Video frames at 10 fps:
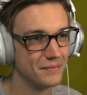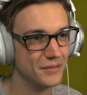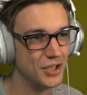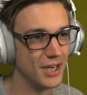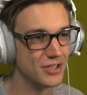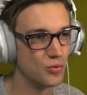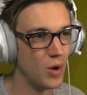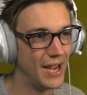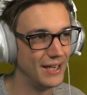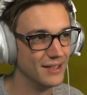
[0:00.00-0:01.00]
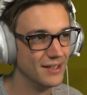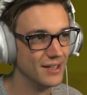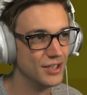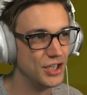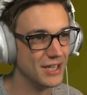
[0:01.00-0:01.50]
Just wait.
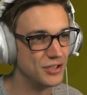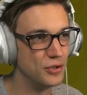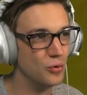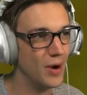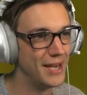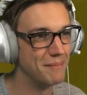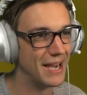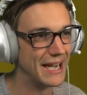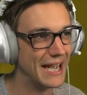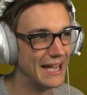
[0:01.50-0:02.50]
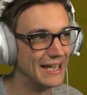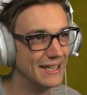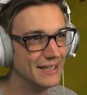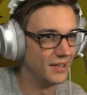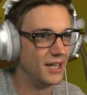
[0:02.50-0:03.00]
Just you wait, my guy.
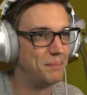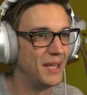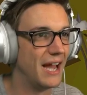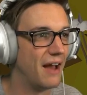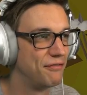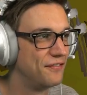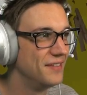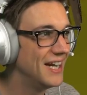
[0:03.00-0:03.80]
B B F.